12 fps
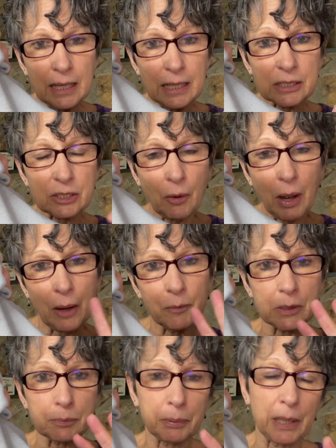So I
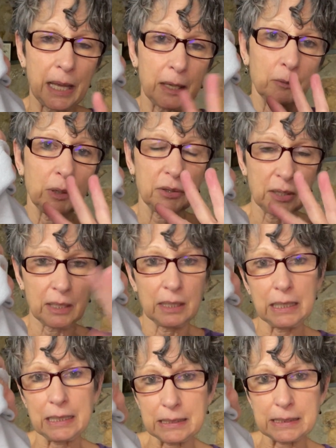was playing with the
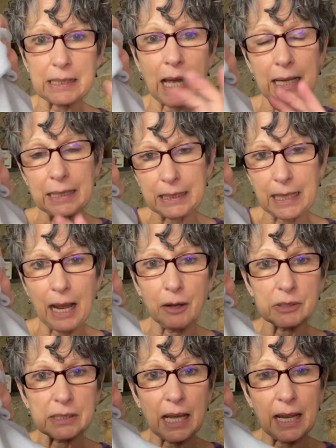inside and
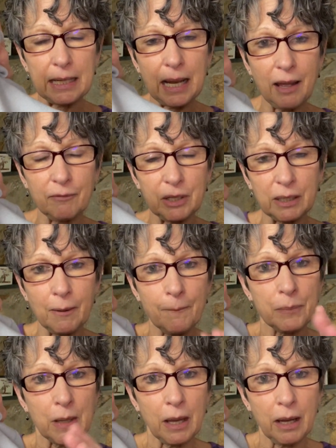outside, having
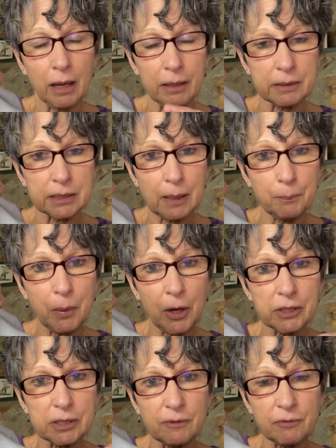some
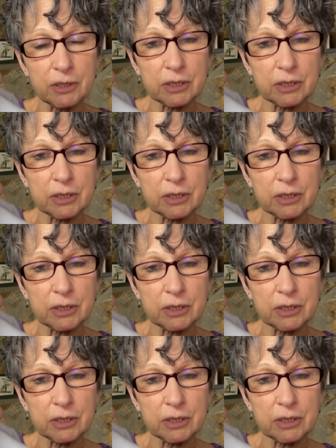parts of the